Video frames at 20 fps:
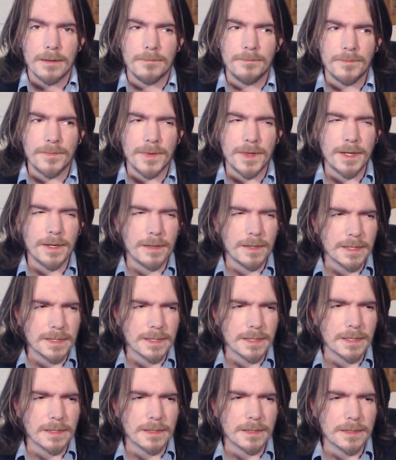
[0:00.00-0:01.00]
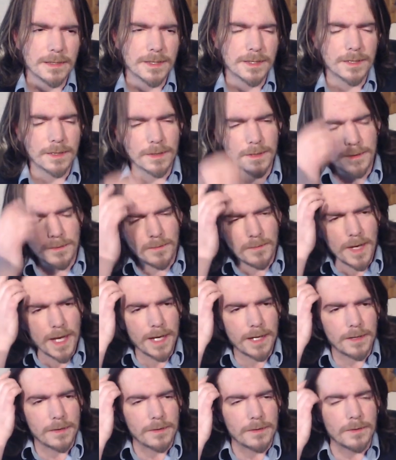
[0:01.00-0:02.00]
There is a certain
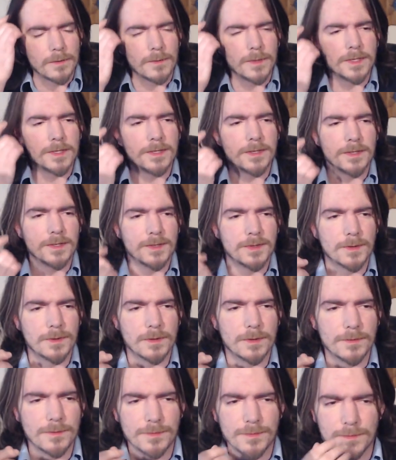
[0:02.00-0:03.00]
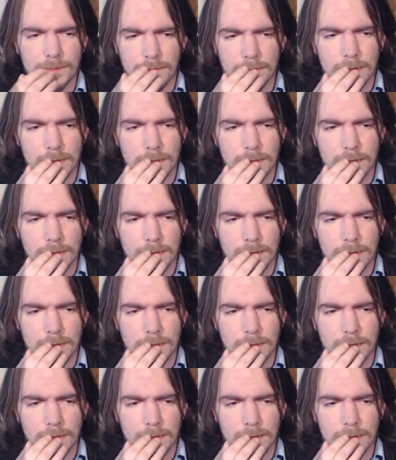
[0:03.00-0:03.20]
manner in which the sort of